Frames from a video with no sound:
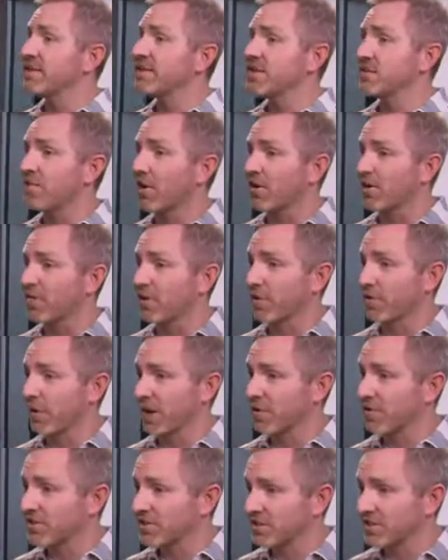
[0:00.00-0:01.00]
even a smartphone.
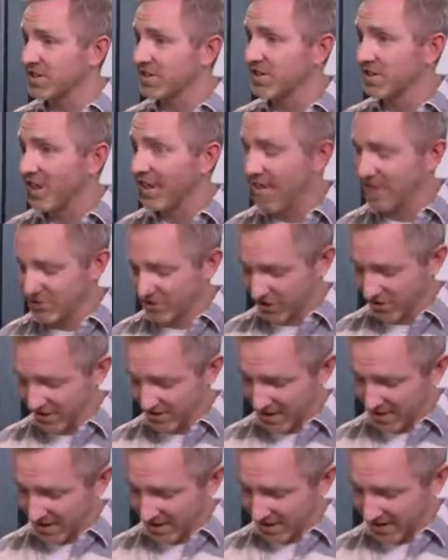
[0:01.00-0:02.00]
It was just a pager.
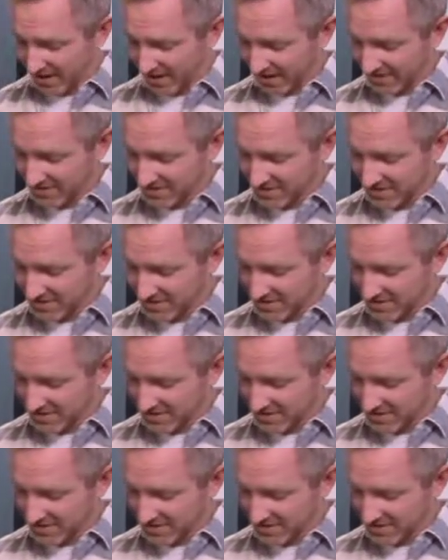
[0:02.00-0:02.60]
And